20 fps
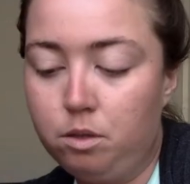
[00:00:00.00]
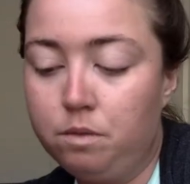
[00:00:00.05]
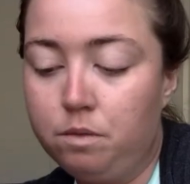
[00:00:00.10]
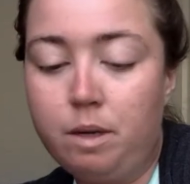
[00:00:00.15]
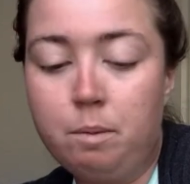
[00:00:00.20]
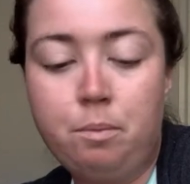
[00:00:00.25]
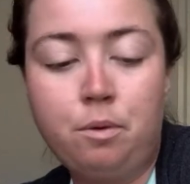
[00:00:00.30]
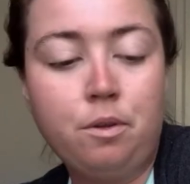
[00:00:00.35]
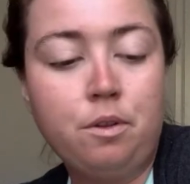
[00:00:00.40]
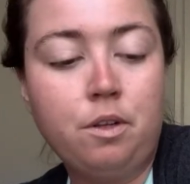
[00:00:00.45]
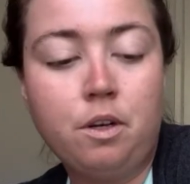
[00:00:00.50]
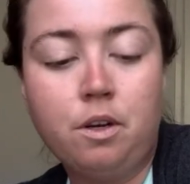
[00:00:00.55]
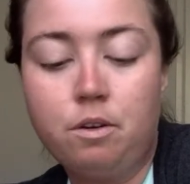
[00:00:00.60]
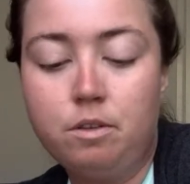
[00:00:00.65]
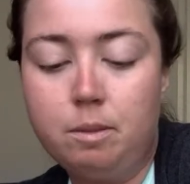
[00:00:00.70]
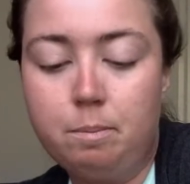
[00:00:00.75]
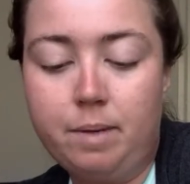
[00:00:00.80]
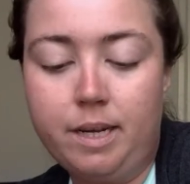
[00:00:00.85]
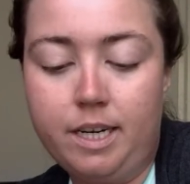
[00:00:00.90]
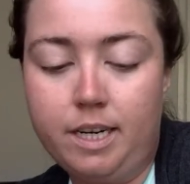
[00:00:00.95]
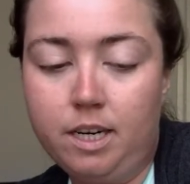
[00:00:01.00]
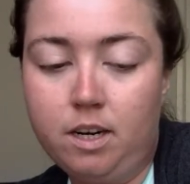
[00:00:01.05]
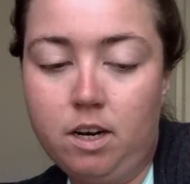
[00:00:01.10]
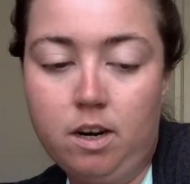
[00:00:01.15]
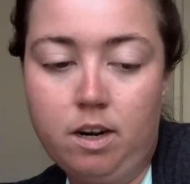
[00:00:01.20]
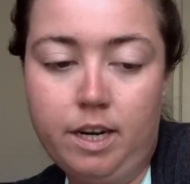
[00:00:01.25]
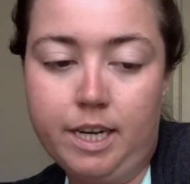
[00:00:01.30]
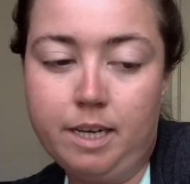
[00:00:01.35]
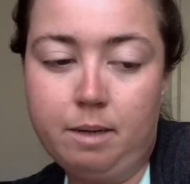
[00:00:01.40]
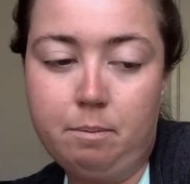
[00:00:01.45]
So if I pull the codependent
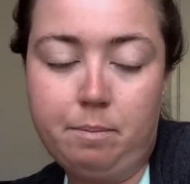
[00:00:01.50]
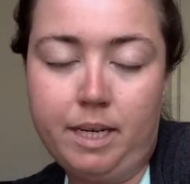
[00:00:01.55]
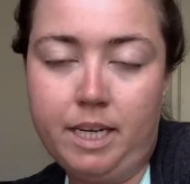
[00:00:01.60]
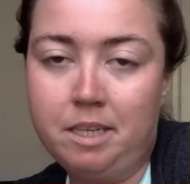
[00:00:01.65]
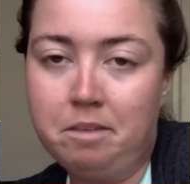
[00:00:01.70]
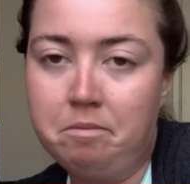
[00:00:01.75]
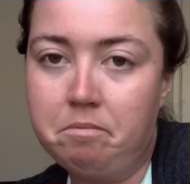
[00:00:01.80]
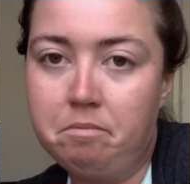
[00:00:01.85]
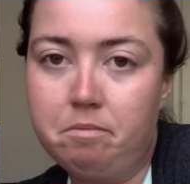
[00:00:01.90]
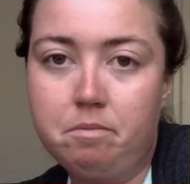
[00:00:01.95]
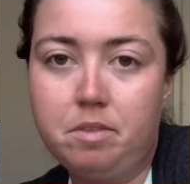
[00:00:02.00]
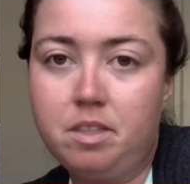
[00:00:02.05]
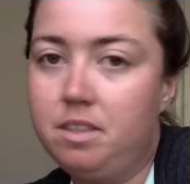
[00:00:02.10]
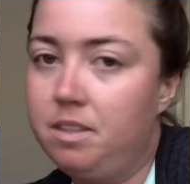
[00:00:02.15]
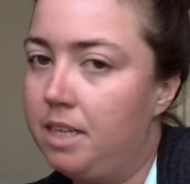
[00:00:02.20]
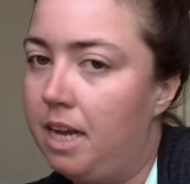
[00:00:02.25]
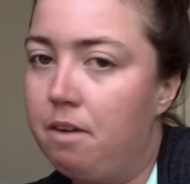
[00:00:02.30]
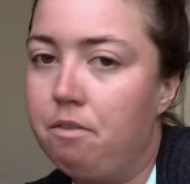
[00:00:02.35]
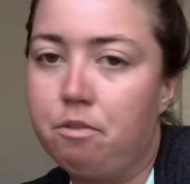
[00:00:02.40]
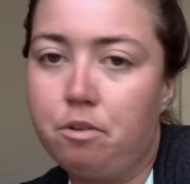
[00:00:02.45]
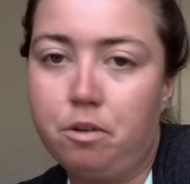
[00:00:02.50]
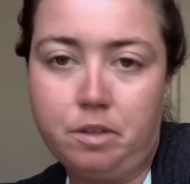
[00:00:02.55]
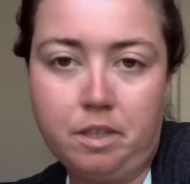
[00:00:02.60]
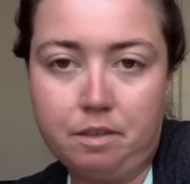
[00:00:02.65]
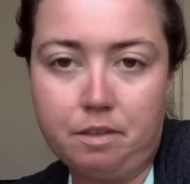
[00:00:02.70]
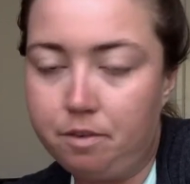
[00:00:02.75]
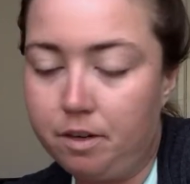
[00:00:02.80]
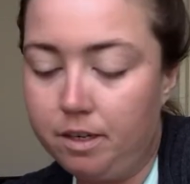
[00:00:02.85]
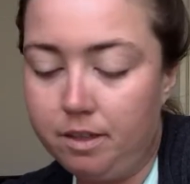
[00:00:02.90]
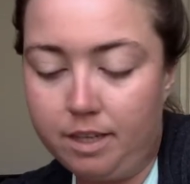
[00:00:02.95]
card, it could mean several
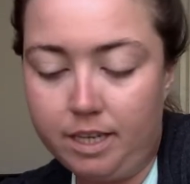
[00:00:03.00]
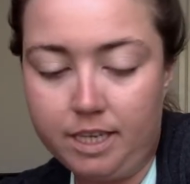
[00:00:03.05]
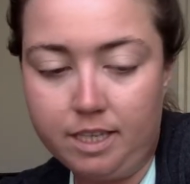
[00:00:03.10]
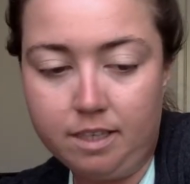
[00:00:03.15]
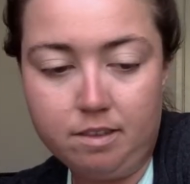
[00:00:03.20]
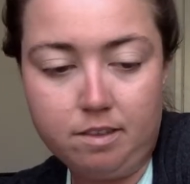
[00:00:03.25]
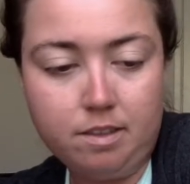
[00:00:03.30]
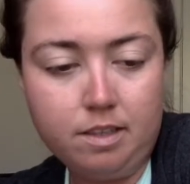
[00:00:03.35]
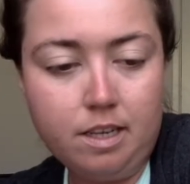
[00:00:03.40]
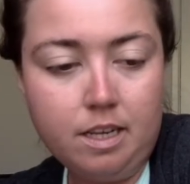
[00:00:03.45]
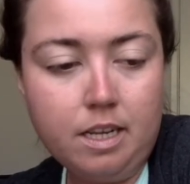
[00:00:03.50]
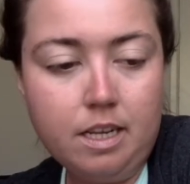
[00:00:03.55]
different things.